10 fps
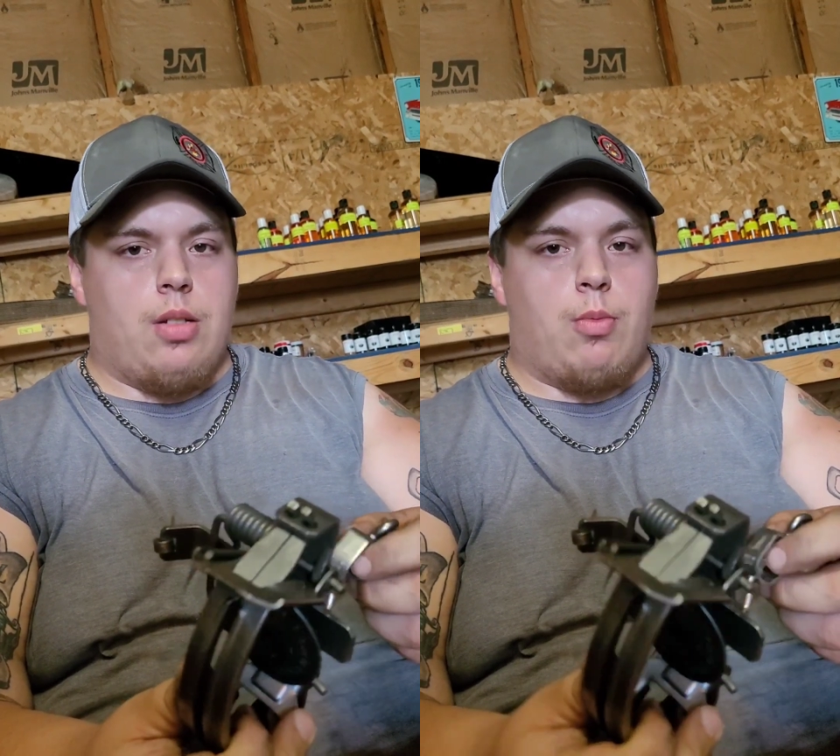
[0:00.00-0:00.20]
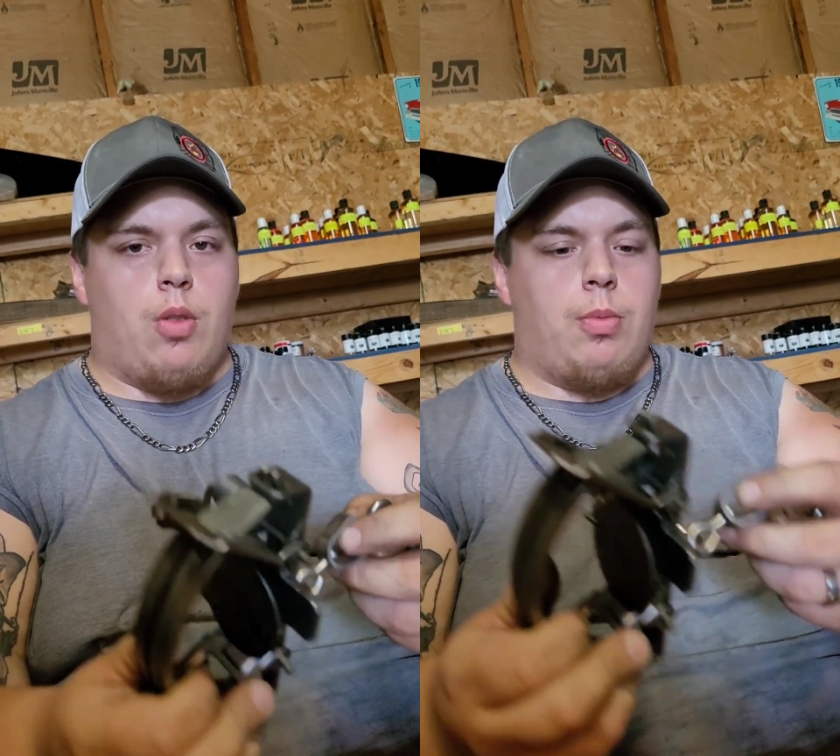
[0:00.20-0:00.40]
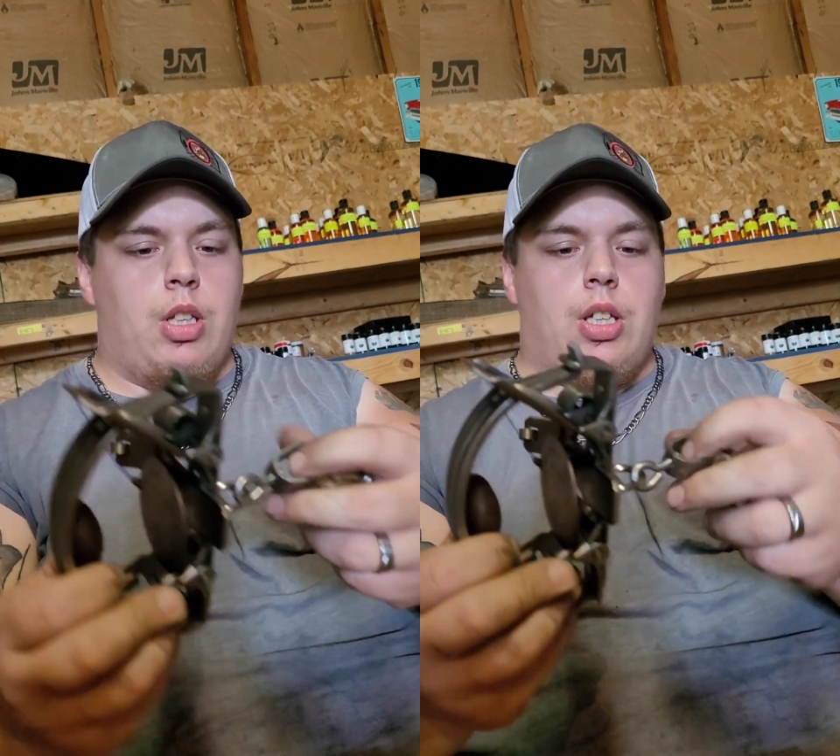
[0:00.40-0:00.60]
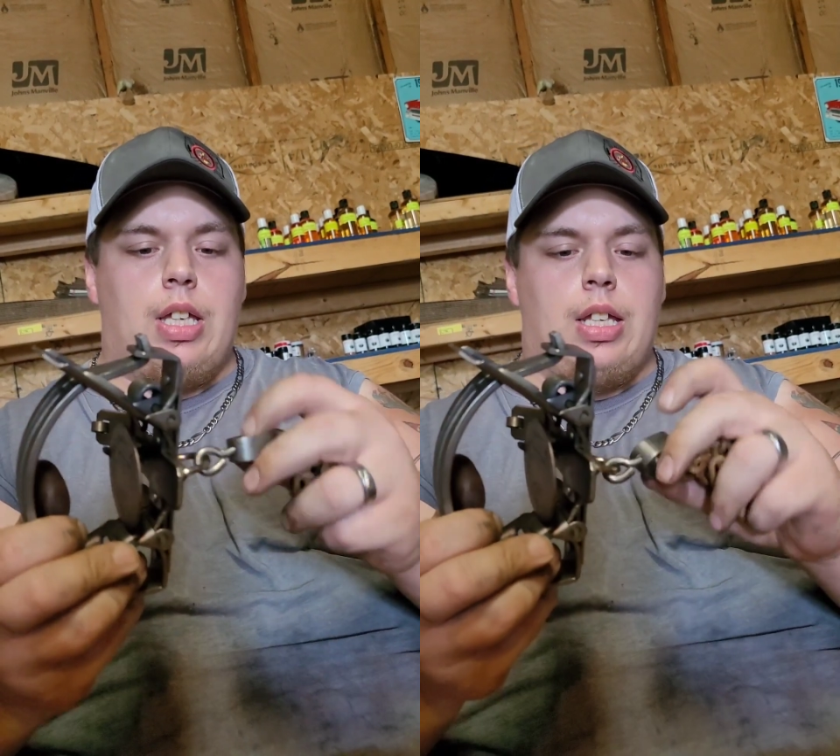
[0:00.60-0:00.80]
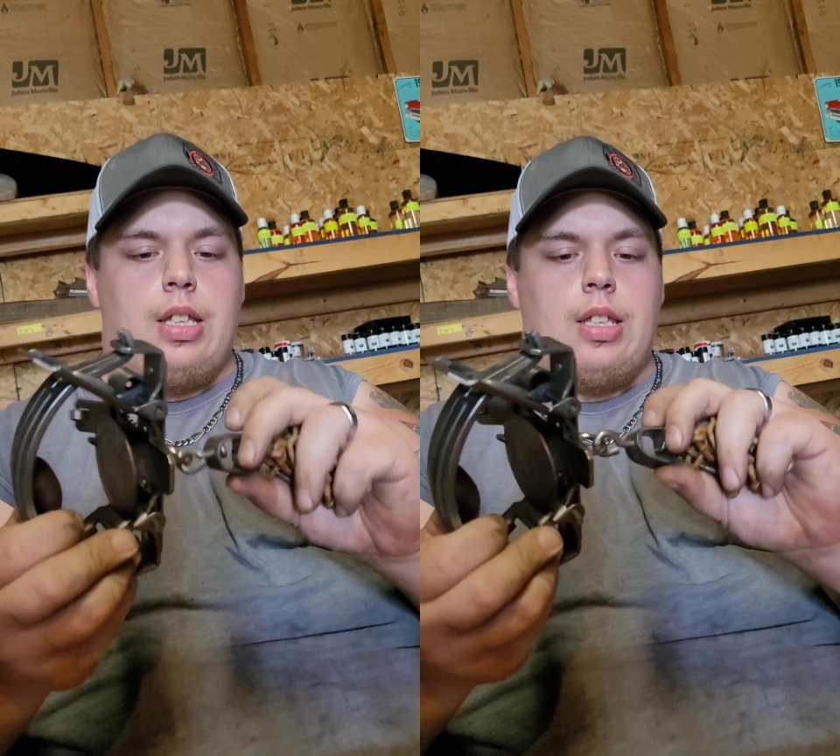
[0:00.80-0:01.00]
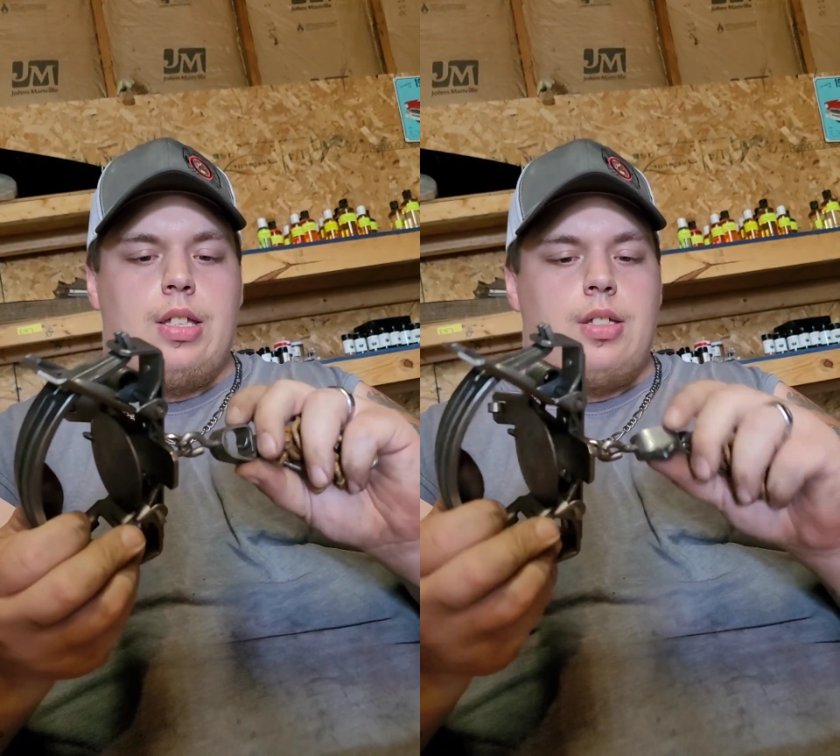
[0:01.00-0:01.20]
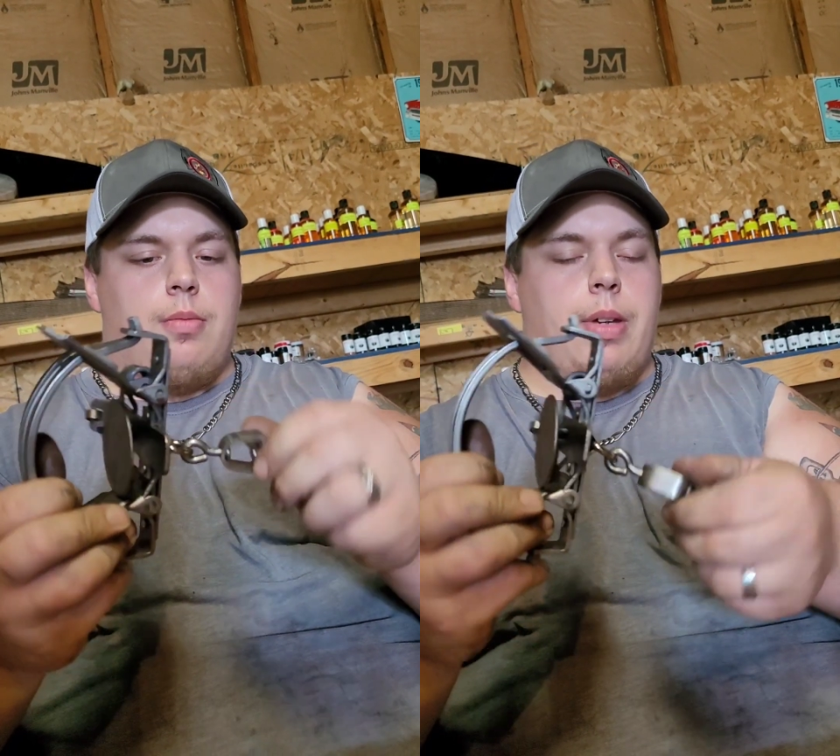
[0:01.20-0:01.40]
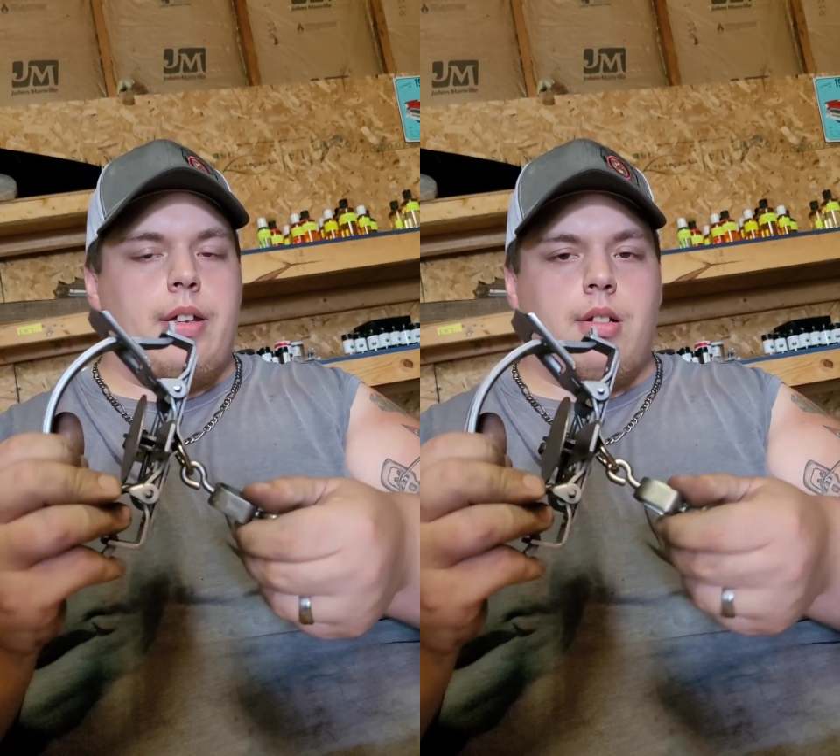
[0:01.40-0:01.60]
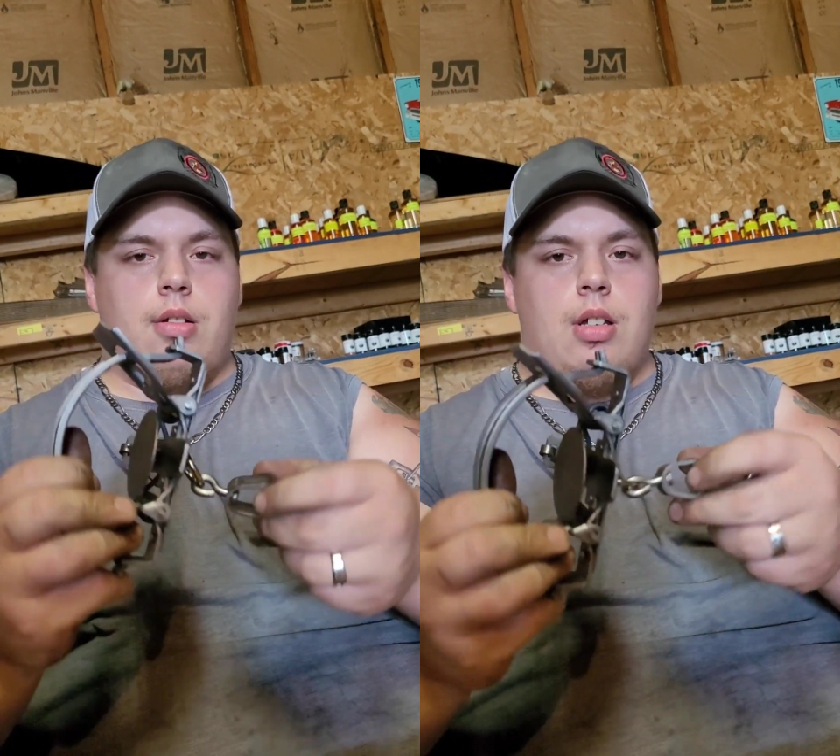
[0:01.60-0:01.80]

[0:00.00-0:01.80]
and movement you get in this, the better.